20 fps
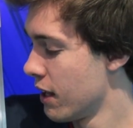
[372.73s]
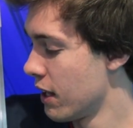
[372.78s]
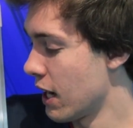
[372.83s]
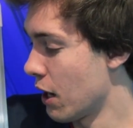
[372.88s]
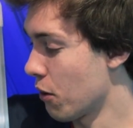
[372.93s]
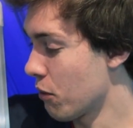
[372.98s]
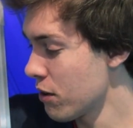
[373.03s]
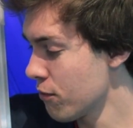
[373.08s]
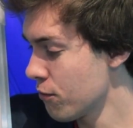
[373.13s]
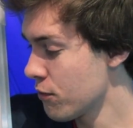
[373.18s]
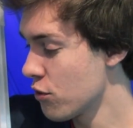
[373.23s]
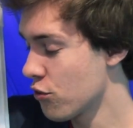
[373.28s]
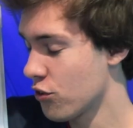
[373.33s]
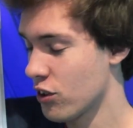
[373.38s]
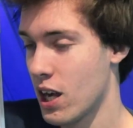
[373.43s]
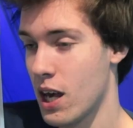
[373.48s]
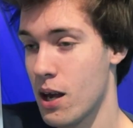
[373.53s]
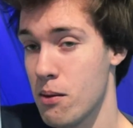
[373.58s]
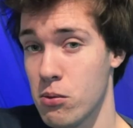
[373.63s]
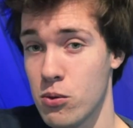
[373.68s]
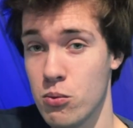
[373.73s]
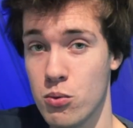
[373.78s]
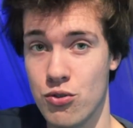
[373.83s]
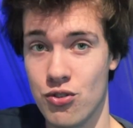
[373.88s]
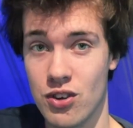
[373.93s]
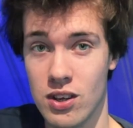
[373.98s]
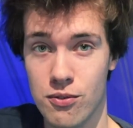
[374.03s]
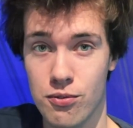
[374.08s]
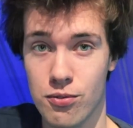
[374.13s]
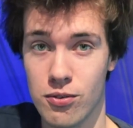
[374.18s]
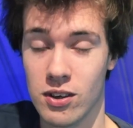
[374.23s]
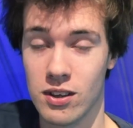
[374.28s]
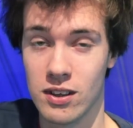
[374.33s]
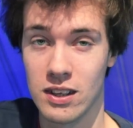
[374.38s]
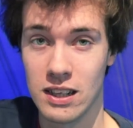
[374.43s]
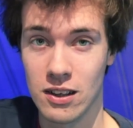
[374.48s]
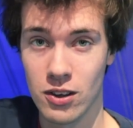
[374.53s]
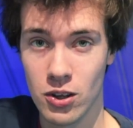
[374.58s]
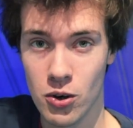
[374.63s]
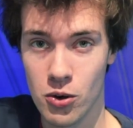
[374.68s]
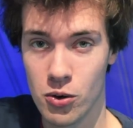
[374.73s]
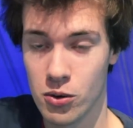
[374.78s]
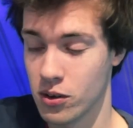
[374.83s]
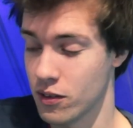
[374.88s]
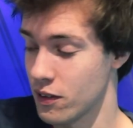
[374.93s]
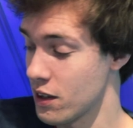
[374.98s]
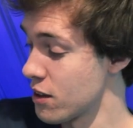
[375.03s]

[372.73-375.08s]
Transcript: Now, if this cable was infinitely long,